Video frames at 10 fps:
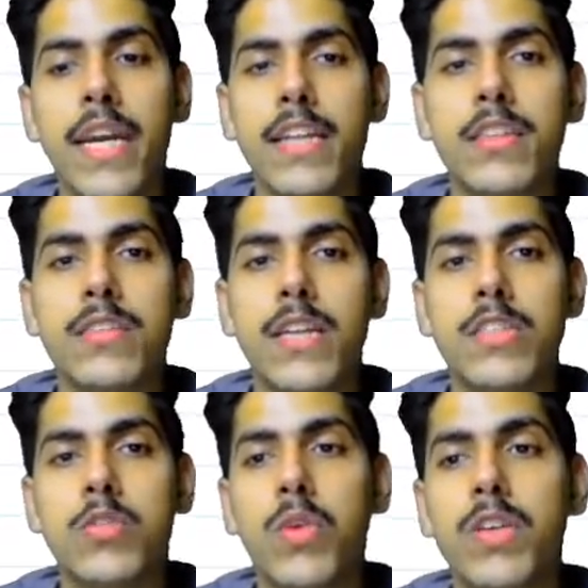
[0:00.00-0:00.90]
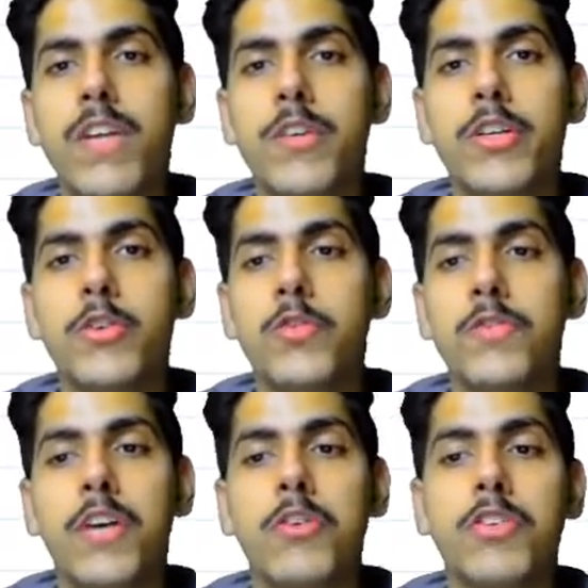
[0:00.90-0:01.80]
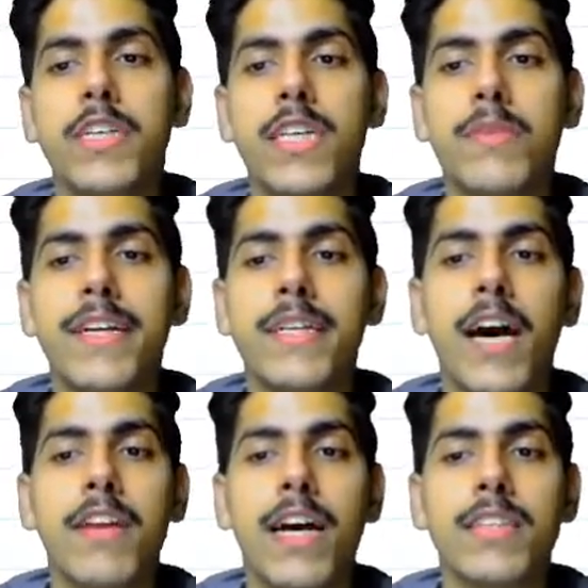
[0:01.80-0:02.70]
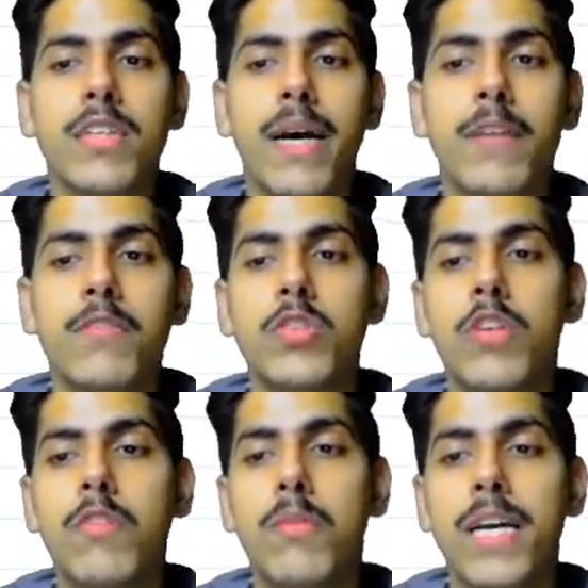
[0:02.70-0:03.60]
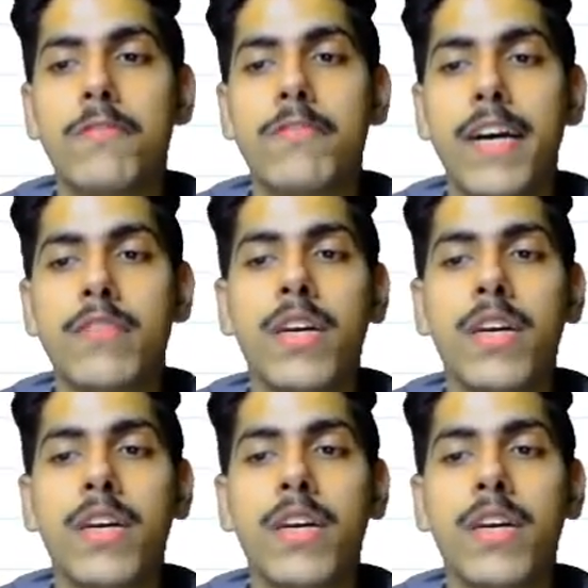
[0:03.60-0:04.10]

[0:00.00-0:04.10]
in this range. So what we are going to do, we are going to increment our answer by 1, so it will become 5.